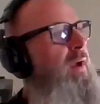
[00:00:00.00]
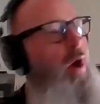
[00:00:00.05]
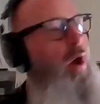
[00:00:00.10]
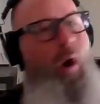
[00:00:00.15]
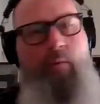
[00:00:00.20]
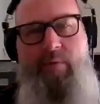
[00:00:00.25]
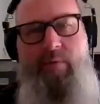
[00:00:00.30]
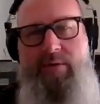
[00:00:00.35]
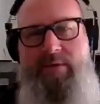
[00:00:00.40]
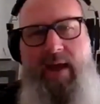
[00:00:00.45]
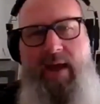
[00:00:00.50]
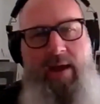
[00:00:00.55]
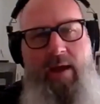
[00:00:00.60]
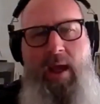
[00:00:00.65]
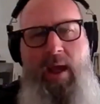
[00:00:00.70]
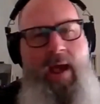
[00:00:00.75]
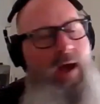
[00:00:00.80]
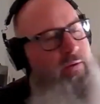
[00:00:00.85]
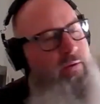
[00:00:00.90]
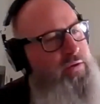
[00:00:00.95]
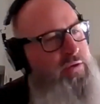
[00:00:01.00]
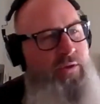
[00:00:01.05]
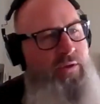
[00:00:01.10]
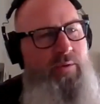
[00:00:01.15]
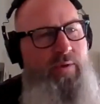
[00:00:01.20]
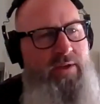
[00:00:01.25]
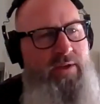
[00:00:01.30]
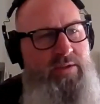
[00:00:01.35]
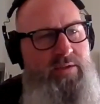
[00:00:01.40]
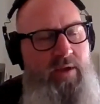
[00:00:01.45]
over how
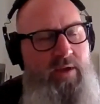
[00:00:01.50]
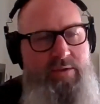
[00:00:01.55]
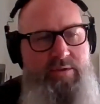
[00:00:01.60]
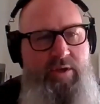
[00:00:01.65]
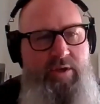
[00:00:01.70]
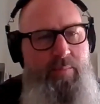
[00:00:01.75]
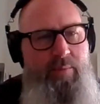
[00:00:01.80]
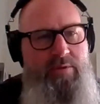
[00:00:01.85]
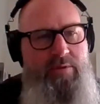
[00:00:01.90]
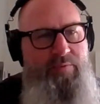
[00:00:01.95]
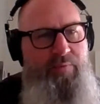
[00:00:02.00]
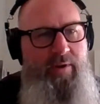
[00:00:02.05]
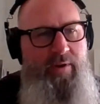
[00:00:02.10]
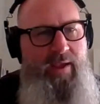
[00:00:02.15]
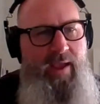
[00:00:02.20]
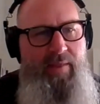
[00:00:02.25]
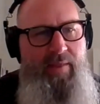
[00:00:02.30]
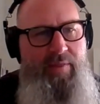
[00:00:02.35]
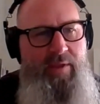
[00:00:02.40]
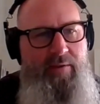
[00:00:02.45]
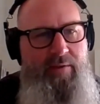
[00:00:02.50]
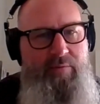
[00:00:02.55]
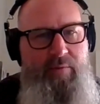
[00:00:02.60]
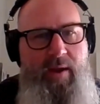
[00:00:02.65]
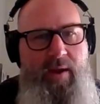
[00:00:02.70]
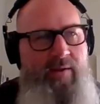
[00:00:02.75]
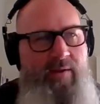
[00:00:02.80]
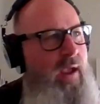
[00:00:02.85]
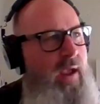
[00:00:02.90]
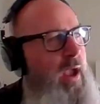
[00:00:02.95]
soon us humans forget things,
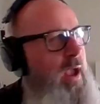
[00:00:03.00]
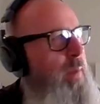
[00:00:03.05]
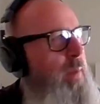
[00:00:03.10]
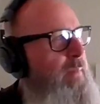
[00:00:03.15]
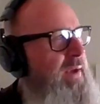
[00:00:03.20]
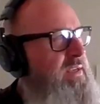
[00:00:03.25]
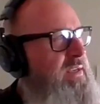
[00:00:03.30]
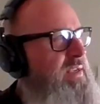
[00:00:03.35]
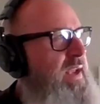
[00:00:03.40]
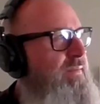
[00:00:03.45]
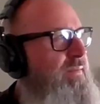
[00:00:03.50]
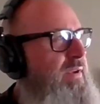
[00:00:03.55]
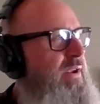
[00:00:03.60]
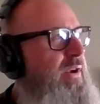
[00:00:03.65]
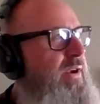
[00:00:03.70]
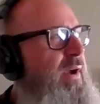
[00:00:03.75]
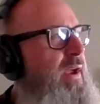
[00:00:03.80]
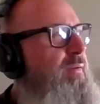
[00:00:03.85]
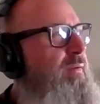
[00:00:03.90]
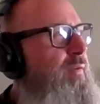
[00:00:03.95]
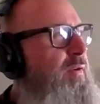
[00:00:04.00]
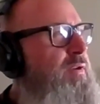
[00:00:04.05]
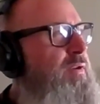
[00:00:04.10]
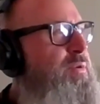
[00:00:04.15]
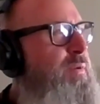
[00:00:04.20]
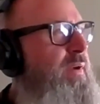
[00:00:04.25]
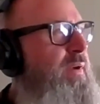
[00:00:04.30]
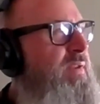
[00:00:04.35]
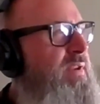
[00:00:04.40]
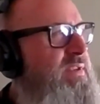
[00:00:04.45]
right? My 7-year
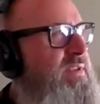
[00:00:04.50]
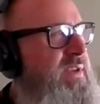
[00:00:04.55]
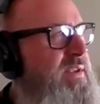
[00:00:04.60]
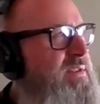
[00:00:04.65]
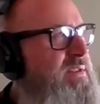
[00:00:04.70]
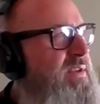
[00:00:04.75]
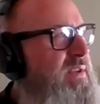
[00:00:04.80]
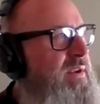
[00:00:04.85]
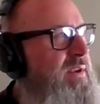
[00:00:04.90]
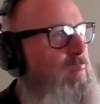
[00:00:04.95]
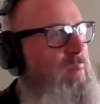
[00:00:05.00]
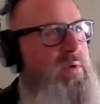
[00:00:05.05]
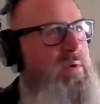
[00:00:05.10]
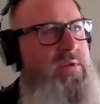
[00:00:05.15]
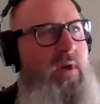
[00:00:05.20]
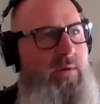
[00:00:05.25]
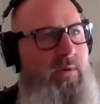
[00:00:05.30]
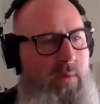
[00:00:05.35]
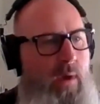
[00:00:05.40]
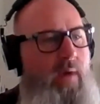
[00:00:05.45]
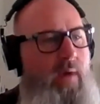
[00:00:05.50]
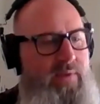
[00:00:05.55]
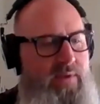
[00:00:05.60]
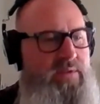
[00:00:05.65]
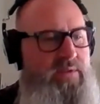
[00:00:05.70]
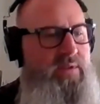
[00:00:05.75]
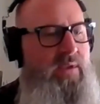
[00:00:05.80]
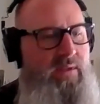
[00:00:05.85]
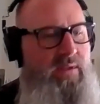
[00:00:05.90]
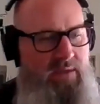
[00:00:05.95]
anniversary of this incident was
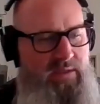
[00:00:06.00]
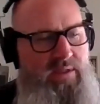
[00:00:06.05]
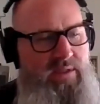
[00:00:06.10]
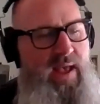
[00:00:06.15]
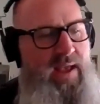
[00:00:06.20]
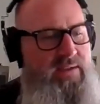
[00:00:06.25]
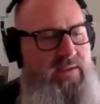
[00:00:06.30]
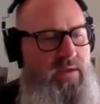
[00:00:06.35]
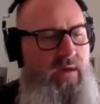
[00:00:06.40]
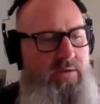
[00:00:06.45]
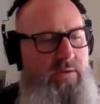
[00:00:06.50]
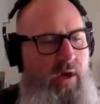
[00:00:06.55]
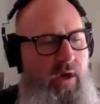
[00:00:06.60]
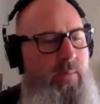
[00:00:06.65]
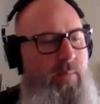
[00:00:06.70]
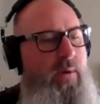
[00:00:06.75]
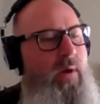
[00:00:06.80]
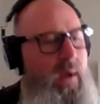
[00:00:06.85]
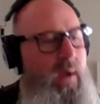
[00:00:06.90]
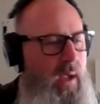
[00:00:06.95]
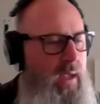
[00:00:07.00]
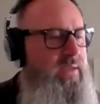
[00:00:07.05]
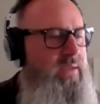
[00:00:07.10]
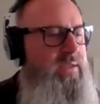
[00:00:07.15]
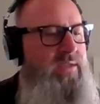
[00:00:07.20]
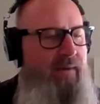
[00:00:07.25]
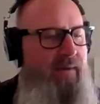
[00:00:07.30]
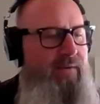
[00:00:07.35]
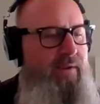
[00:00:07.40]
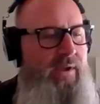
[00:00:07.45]
obviously this last October,
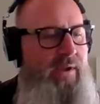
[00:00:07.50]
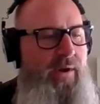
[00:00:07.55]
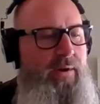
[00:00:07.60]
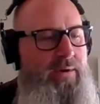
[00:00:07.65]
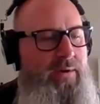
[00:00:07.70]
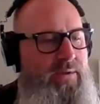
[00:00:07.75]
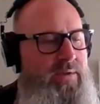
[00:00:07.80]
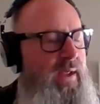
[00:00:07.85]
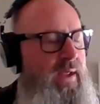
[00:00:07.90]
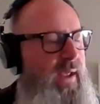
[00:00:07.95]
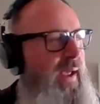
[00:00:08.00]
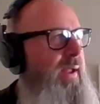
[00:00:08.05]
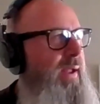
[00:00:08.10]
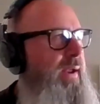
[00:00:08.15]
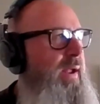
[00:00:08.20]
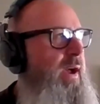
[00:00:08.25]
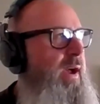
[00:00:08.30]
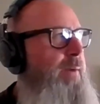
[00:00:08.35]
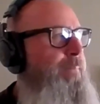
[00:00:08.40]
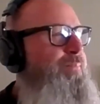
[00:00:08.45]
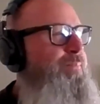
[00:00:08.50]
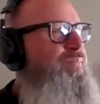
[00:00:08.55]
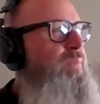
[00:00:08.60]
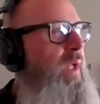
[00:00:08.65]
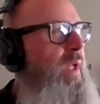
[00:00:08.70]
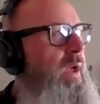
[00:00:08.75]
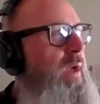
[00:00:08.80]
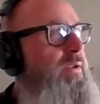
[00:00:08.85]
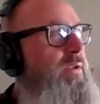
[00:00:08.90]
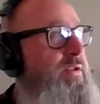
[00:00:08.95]
7 years, and
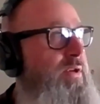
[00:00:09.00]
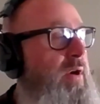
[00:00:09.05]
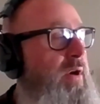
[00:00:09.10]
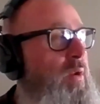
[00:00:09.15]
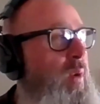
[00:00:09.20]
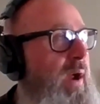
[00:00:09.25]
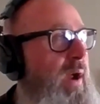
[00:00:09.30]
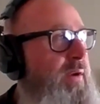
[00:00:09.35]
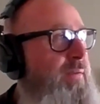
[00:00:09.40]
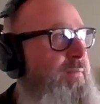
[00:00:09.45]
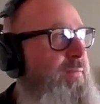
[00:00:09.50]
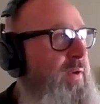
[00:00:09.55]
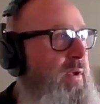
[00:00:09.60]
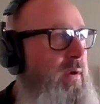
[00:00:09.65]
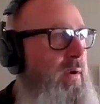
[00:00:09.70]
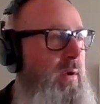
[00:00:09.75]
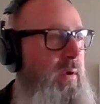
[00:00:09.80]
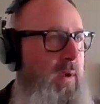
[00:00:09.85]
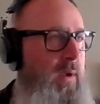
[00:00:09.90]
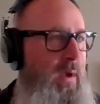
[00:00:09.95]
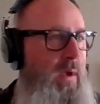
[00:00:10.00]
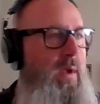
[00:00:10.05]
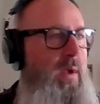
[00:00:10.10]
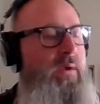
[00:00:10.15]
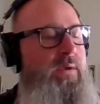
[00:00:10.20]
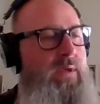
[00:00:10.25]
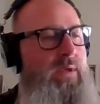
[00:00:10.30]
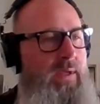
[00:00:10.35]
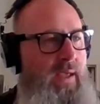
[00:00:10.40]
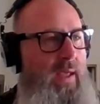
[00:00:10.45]
took quite a few
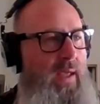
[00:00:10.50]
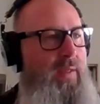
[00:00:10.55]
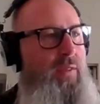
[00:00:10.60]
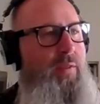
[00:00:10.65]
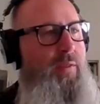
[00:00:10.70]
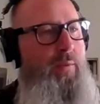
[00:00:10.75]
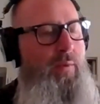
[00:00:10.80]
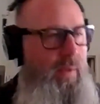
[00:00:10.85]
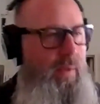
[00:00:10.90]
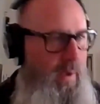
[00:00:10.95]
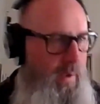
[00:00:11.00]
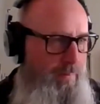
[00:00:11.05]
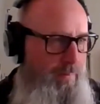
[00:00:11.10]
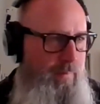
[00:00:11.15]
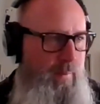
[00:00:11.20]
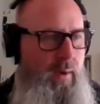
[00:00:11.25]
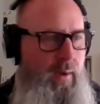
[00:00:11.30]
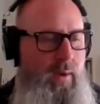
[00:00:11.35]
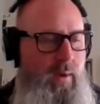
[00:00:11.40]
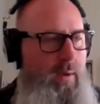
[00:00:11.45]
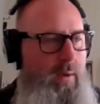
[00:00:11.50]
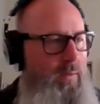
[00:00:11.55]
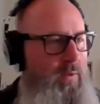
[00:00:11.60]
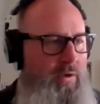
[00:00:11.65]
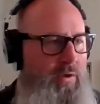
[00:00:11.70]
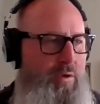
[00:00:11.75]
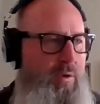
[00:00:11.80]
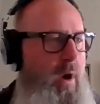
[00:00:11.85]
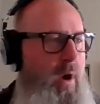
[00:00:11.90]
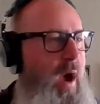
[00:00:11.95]
to get through the
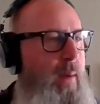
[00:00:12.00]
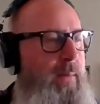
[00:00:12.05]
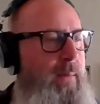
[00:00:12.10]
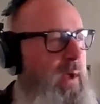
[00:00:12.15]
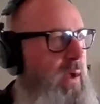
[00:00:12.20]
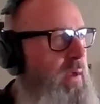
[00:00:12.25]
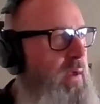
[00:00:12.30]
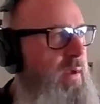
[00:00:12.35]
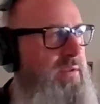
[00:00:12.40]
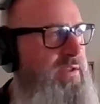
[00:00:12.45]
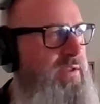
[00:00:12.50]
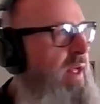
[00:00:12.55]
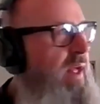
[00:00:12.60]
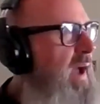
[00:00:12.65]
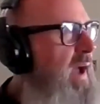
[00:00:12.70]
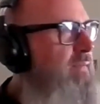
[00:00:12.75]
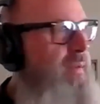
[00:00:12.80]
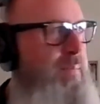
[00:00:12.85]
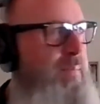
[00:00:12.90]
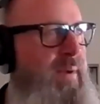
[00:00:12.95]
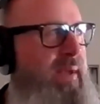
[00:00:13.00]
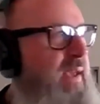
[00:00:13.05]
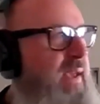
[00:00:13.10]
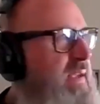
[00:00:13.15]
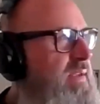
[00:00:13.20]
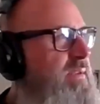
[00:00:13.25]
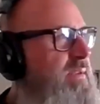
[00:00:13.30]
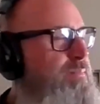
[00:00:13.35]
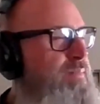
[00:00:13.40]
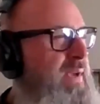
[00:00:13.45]
trauma. Still have the
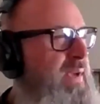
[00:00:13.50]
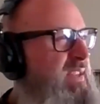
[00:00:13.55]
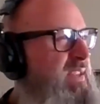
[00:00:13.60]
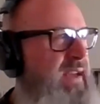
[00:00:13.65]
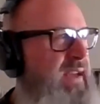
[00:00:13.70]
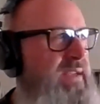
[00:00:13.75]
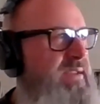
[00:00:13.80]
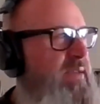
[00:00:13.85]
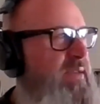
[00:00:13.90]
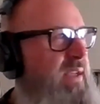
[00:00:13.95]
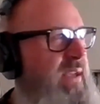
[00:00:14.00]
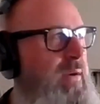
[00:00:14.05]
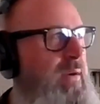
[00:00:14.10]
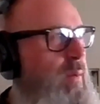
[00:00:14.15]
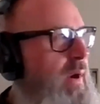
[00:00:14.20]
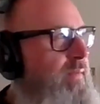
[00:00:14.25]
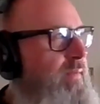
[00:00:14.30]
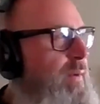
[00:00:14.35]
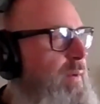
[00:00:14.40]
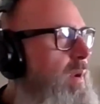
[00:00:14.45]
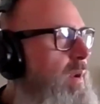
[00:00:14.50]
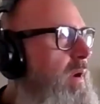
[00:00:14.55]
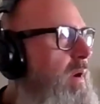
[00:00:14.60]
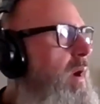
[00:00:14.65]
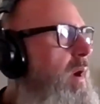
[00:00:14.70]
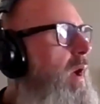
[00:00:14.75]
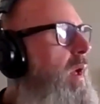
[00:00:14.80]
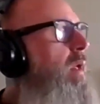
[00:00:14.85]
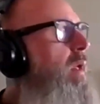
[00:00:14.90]
PTSD or whatever you want to call it.